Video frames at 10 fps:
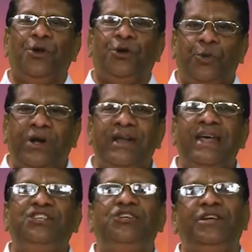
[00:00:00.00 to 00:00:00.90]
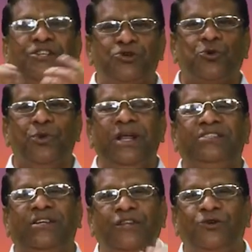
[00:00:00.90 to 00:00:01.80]
Your nature is true
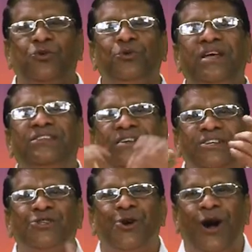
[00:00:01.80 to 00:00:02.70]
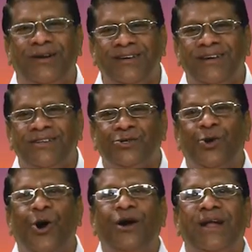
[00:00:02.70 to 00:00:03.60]
nature and the true nature is God. So
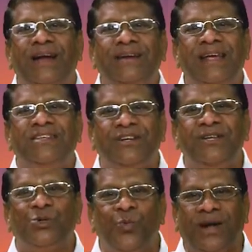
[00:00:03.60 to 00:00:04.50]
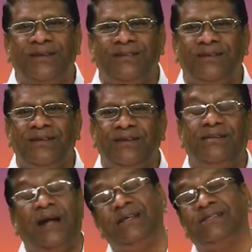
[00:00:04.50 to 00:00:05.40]
God and nature is one.
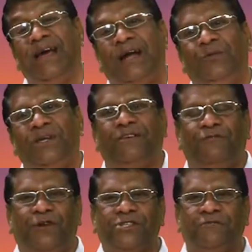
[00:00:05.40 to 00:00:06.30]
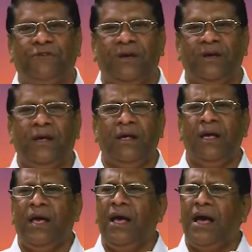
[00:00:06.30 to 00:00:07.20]
That is the Advaita philosophy.
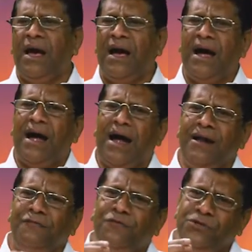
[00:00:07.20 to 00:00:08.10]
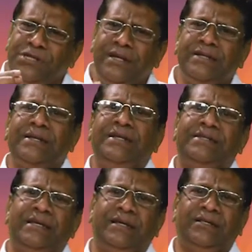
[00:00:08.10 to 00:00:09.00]
And if you seriously
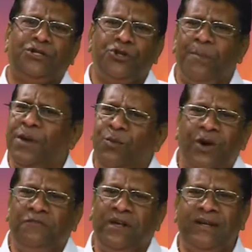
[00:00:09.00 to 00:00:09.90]
see, the topic what we are